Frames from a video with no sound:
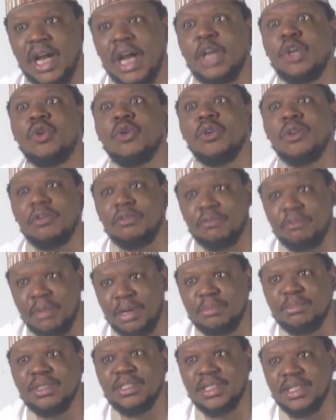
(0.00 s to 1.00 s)
I love
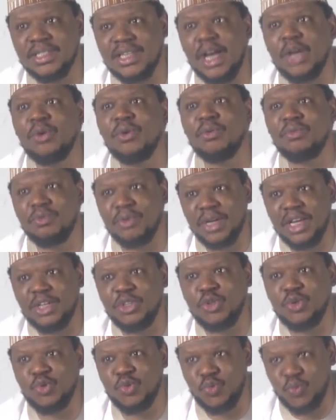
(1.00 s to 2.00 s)
my business. I love what I
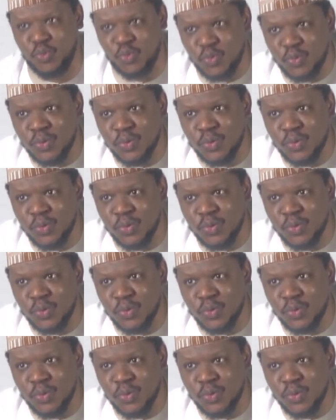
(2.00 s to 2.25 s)
do.